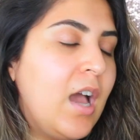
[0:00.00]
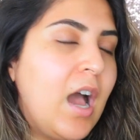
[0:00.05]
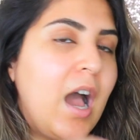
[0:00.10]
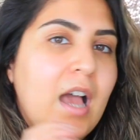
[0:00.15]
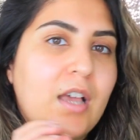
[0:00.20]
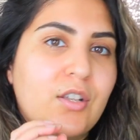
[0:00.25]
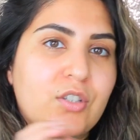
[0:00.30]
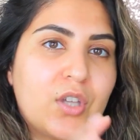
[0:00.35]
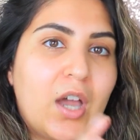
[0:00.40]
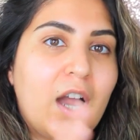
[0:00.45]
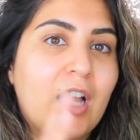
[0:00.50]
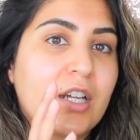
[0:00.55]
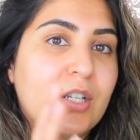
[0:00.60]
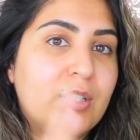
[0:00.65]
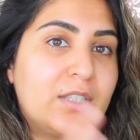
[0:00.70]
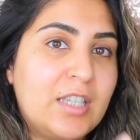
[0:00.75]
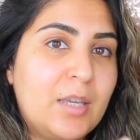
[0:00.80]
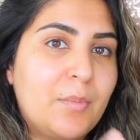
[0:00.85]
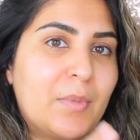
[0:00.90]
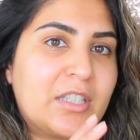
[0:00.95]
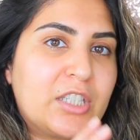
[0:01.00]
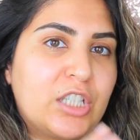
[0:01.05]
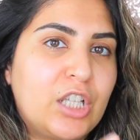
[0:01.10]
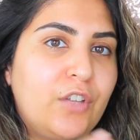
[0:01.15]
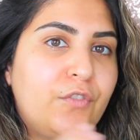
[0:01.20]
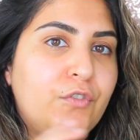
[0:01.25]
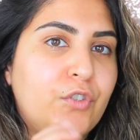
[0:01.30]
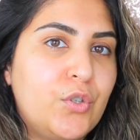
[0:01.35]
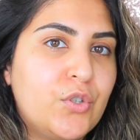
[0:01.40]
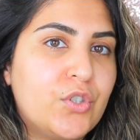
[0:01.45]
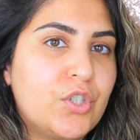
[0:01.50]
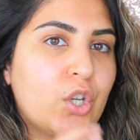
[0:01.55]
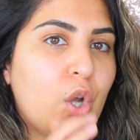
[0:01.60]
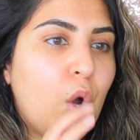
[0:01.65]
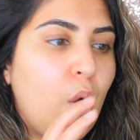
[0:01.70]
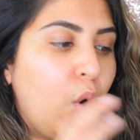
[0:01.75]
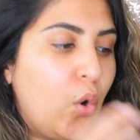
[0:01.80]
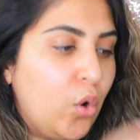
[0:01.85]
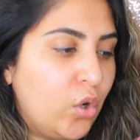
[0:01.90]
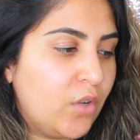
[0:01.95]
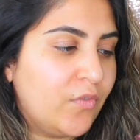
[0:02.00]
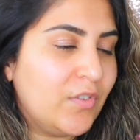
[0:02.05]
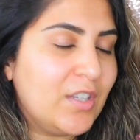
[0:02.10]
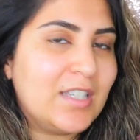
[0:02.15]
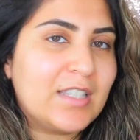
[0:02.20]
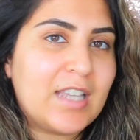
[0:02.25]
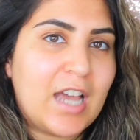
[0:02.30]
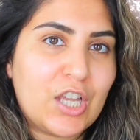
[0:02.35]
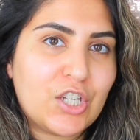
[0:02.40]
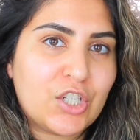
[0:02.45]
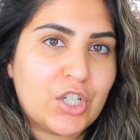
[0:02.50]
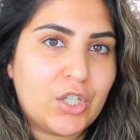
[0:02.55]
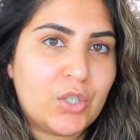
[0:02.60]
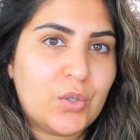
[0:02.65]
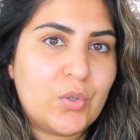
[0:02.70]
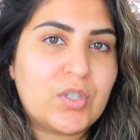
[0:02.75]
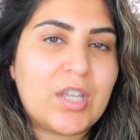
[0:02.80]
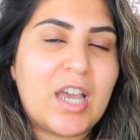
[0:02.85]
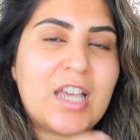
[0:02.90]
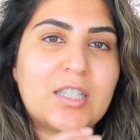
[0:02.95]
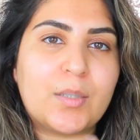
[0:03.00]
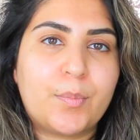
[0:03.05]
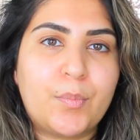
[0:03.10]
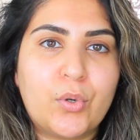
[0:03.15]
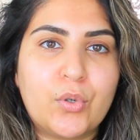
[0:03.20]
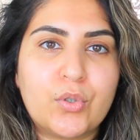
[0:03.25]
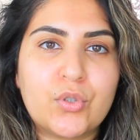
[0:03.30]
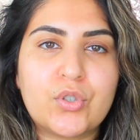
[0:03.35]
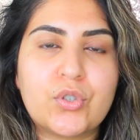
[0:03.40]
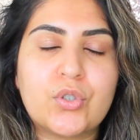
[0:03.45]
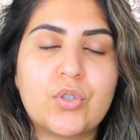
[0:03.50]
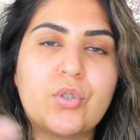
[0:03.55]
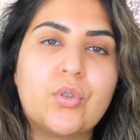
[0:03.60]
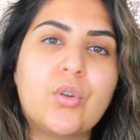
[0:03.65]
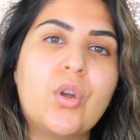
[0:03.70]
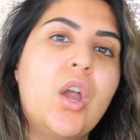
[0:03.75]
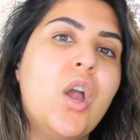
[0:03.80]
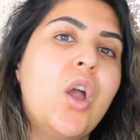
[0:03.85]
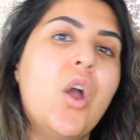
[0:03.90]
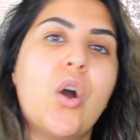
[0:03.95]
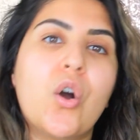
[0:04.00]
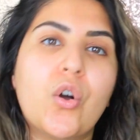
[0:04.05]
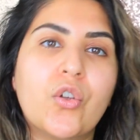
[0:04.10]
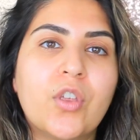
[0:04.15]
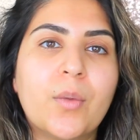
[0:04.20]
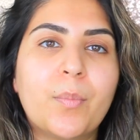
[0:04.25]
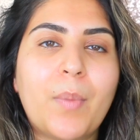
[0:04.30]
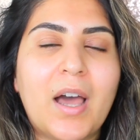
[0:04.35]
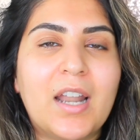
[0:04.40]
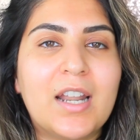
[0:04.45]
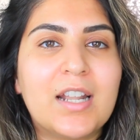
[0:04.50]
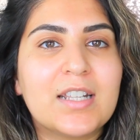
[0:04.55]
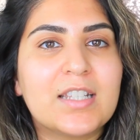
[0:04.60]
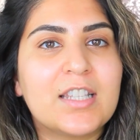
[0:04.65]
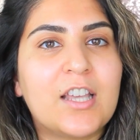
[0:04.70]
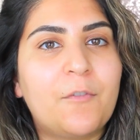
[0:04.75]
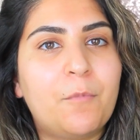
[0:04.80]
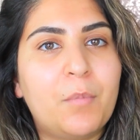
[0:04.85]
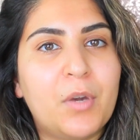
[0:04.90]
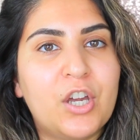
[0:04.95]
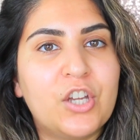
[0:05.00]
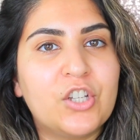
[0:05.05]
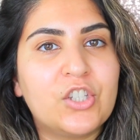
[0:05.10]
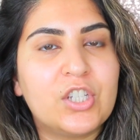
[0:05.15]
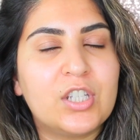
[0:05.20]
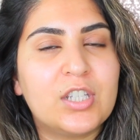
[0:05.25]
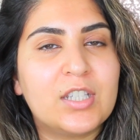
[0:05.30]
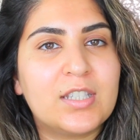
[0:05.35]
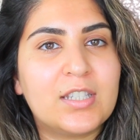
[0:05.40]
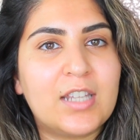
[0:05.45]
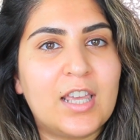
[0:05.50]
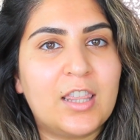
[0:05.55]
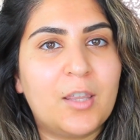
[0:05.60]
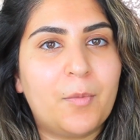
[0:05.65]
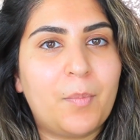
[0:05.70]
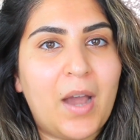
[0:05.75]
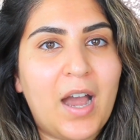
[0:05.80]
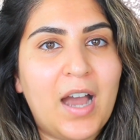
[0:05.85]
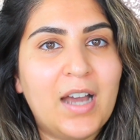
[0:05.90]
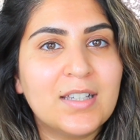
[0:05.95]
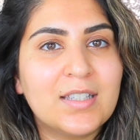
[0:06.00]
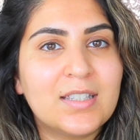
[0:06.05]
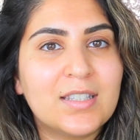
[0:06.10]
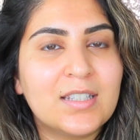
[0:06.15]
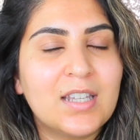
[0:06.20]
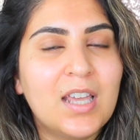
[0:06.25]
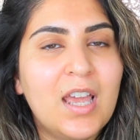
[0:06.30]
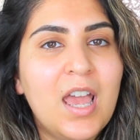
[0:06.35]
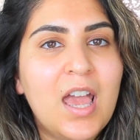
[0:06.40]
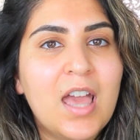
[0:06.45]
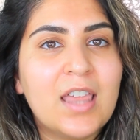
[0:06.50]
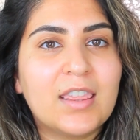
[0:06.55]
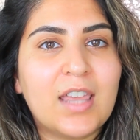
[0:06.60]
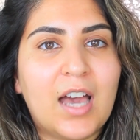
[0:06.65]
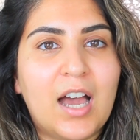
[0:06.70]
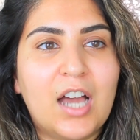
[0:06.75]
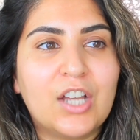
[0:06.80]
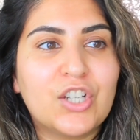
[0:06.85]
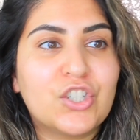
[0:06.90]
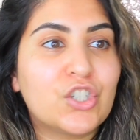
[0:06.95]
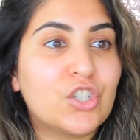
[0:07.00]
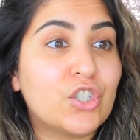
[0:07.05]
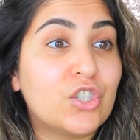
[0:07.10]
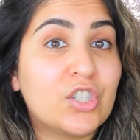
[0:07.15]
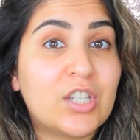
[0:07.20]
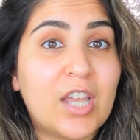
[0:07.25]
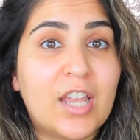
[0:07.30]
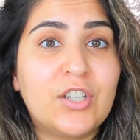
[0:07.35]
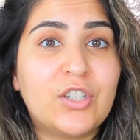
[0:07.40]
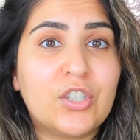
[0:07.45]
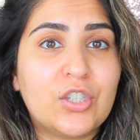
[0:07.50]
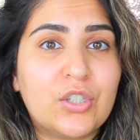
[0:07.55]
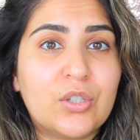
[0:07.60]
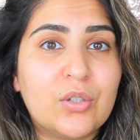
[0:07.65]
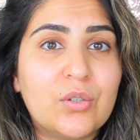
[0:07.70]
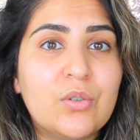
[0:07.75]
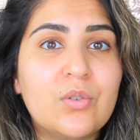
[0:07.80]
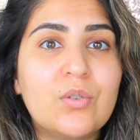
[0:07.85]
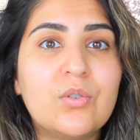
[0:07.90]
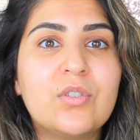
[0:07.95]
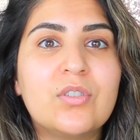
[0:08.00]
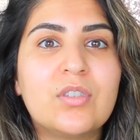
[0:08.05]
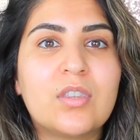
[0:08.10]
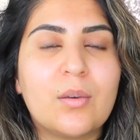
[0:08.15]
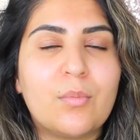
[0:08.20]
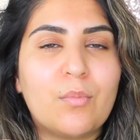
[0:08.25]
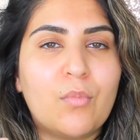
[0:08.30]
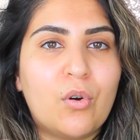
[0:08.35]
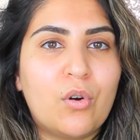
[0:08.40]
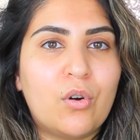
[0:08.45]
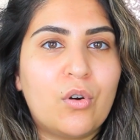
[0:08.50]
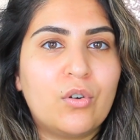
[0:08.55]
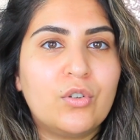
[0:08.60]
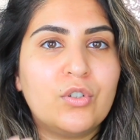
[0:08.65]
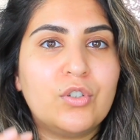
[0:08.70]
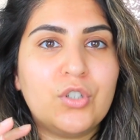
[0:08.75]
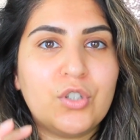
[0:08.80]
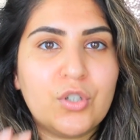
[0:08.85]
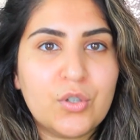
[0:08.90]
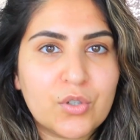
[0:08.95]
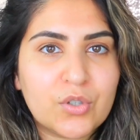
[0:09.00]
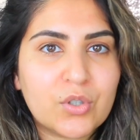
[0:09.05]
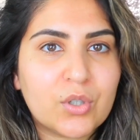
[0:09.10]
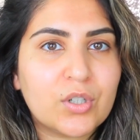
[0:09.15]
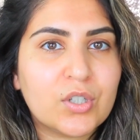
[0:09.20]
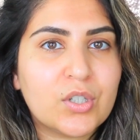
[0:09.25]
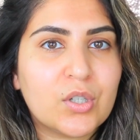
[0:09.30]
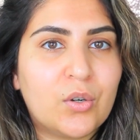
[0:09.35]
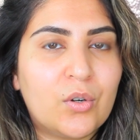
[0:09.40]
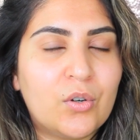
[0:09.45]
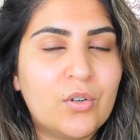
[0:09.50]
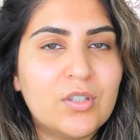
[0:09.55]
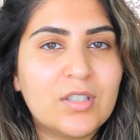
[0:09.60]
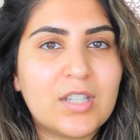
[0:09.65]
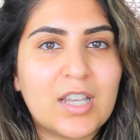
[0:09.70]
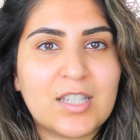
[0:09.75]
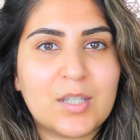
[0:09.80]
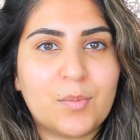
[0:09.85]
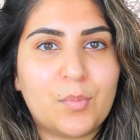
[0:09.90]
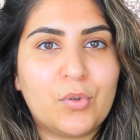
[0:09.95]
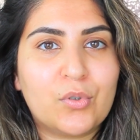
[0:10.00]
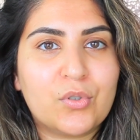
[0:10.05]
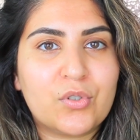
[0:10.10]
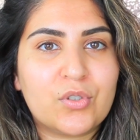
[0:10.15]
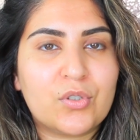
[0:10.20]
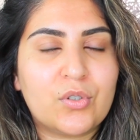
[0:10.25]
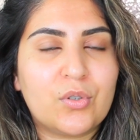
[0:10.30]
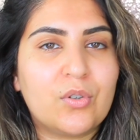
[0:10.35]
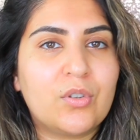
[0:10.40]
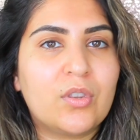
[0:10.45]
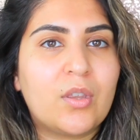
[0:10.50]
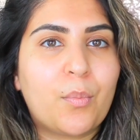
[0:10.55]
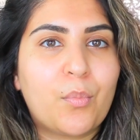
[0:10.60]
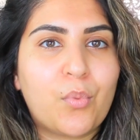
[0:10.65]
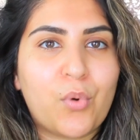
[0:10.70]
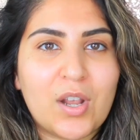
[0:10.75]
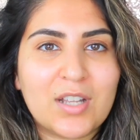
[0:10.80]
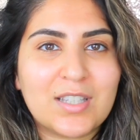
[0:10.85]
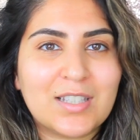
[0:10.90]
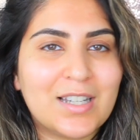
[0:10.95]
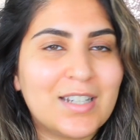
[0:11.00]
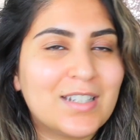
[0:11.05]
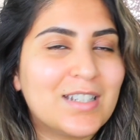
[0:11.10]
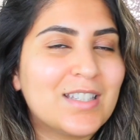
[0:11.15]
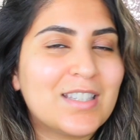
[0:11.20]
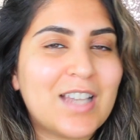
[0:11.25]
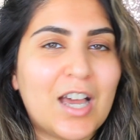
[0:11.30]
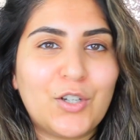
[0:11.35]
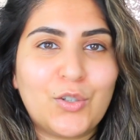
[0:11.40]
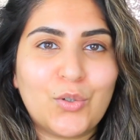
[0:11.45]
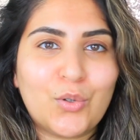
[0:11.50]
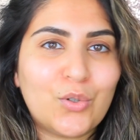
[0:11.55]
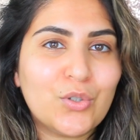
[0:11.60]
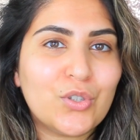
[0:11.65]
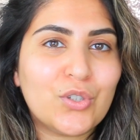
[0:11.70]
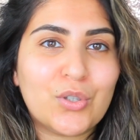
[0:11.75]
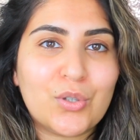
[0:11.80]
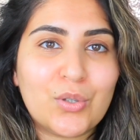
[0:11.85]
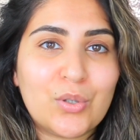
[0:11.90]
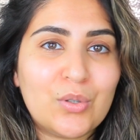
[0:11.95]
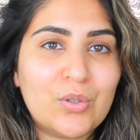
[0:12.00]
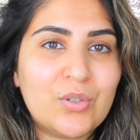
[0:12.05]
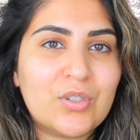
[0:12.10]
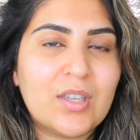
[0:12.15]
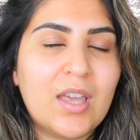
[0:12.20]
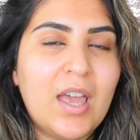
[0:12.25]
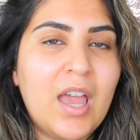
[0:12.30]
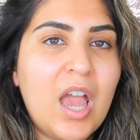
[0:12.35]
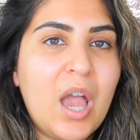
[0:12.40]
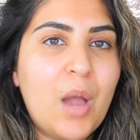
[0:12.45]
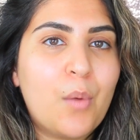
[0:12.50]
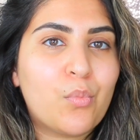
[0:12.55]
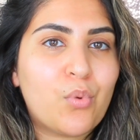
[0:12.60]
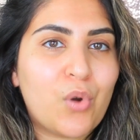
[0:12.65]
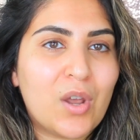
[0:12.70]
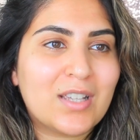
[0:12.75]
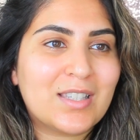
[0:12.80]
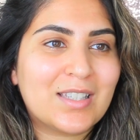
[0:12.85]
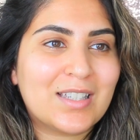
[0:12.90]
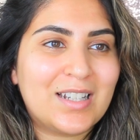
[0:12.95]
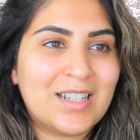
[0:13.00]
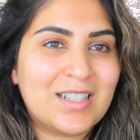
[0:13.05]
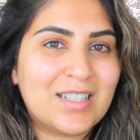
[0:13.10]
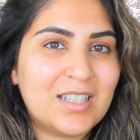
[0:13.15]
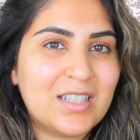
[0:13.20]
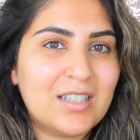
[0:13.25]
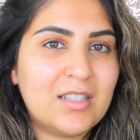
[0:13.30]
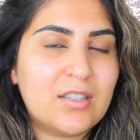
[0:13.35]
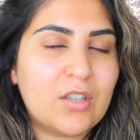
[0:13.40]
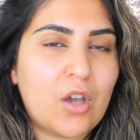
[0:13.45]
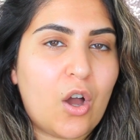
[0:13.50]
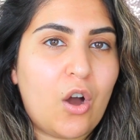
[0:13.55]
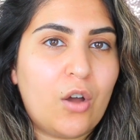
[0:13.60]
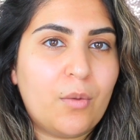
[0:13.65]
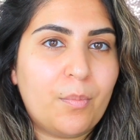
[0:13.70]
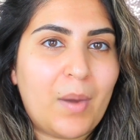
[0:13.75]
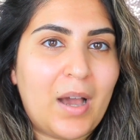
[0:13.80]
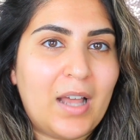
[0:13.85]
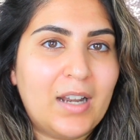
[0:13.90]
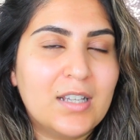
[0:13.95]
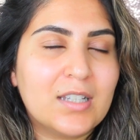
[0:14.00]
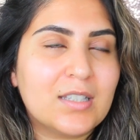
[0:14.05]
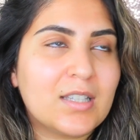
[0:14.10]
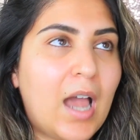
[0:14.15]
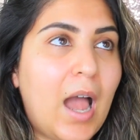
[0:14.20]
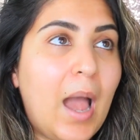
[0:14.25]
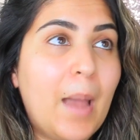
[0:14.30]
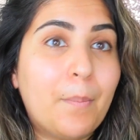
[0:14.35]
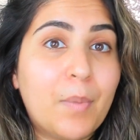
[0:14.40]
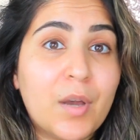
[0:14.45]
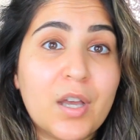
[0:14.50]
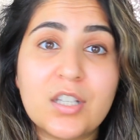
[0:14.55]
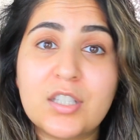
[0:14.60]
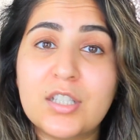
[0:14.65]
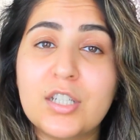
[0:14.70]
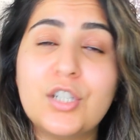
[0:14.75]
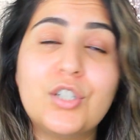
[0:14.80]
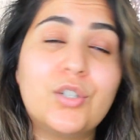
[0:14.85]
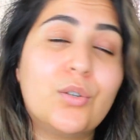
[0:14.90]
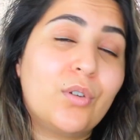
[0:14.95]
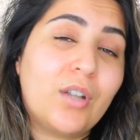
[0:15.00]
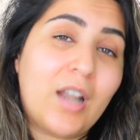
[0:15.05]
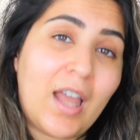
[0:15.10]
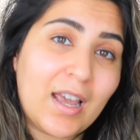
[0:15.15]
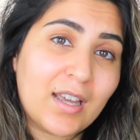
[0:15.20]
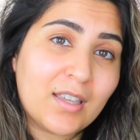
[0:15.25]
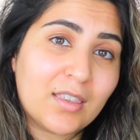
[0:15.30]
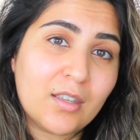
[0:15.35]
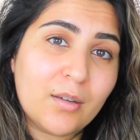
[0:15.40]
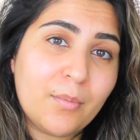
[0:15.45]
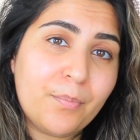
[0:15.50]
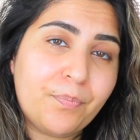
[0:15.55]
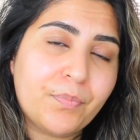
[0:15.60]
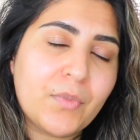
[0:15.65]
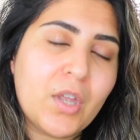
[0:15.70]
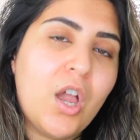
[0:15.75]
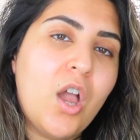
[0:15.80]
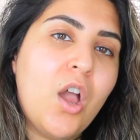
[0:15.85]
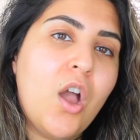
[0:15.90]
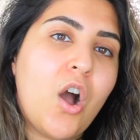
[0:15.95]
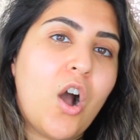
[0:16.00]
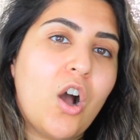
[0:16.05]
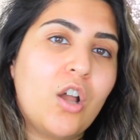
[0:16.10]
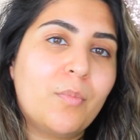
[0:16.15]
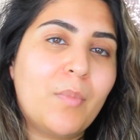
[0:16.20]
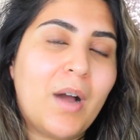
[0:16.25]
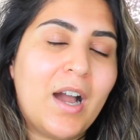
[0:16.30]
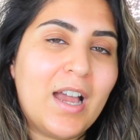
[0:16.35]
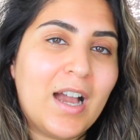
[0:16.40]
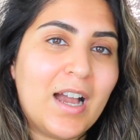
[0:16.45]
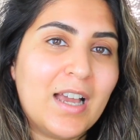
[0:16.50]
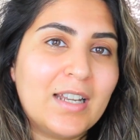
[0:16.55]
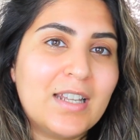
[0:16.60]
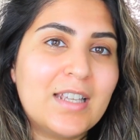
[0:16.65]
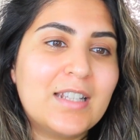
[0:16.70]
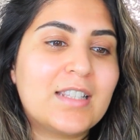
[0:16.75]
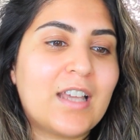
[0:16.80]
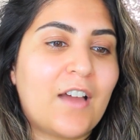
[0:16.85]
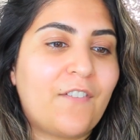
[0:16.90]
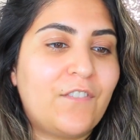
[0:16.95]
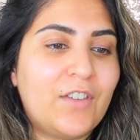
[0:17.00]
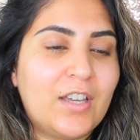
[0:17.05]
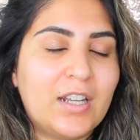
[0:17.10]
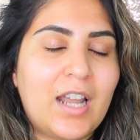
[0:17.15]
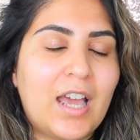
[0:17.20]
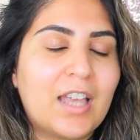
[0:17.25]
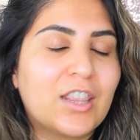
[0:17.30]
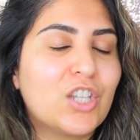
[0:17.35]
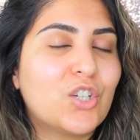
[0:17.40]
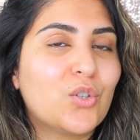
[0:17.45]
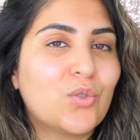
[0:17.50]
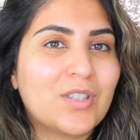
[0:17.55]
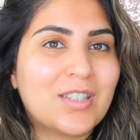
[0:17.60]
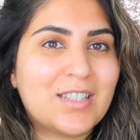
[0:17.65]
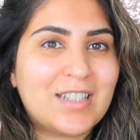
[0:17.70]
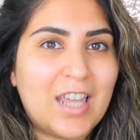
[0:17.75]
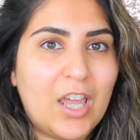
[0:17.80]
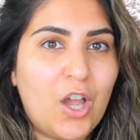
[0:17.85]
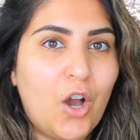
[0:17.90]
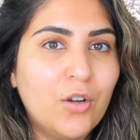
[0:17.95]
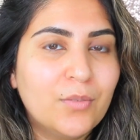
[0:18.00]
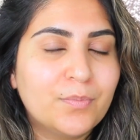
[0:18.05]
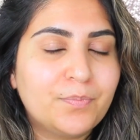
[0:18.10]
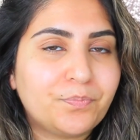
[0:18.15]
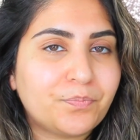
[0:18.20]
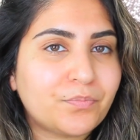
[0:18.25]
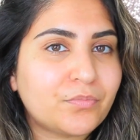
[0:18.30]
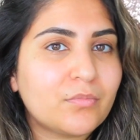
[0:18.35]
As I could see myself using all of these eyeshadows, as opposed to other palettes that I've purchased in the past that I just tend to use the more neutral tones as opposed to the pressed glitters. I don't use pressed glitters on palettes. I personally don't like them on my eyelids. I feel like they don't stay on.